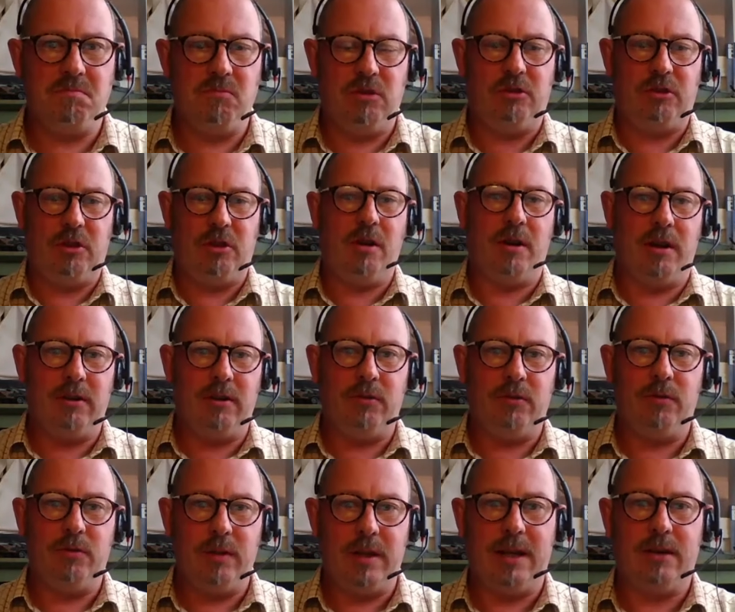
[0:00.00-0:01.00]
designed
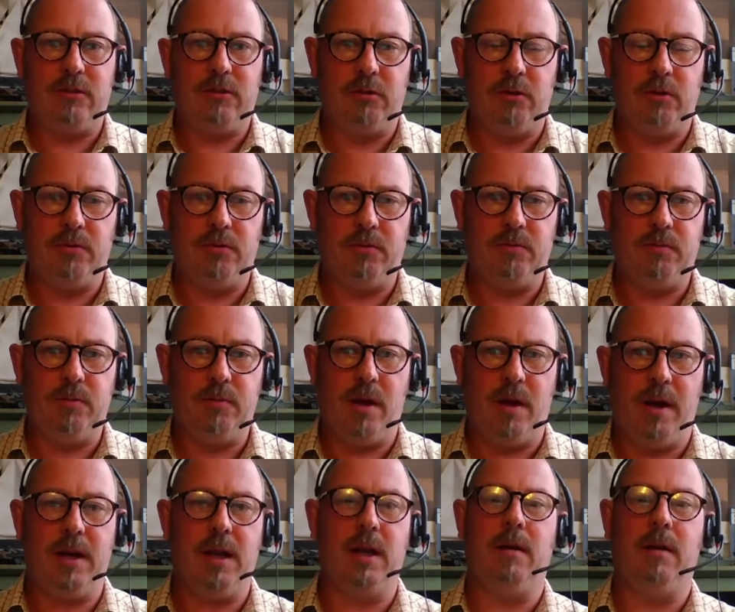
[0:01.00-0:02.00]
for that sort of
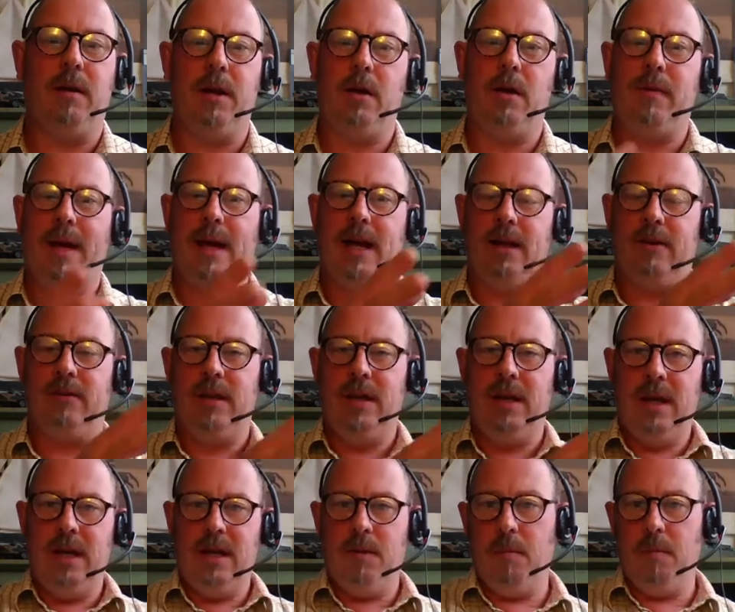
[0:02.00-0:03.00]
flight. You know, I know they had
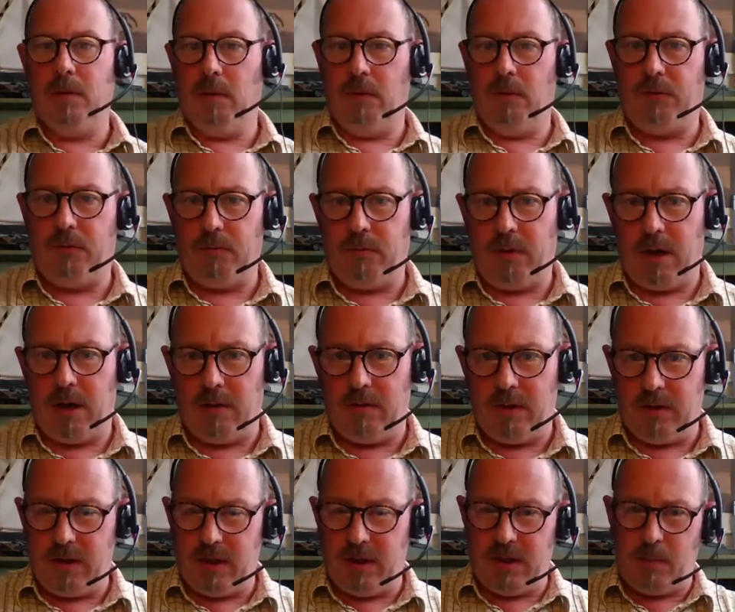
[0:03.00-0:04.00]
model, you know,
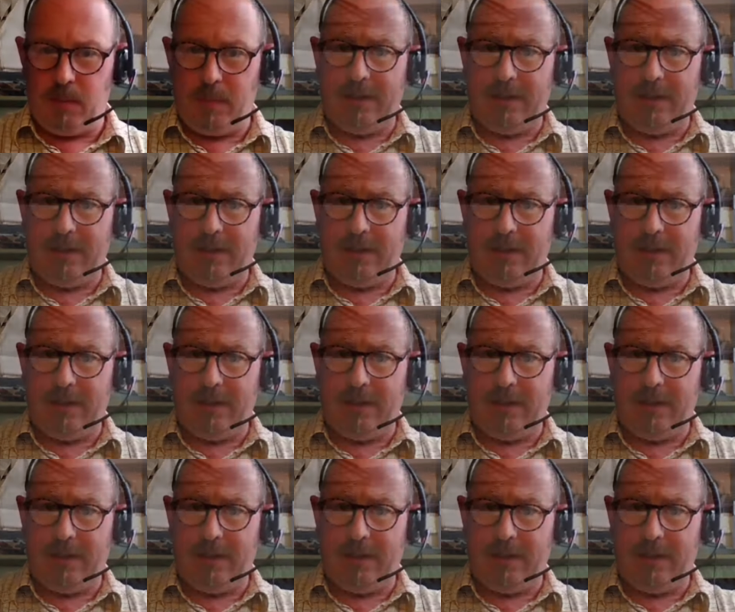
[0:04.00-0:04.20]
the, the, the